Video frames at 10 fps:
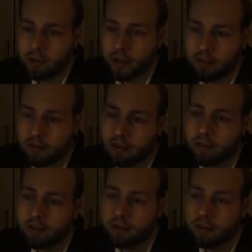an
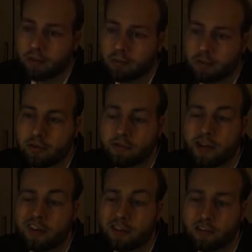accident, but the
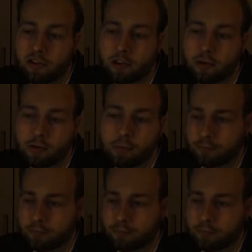fact is so.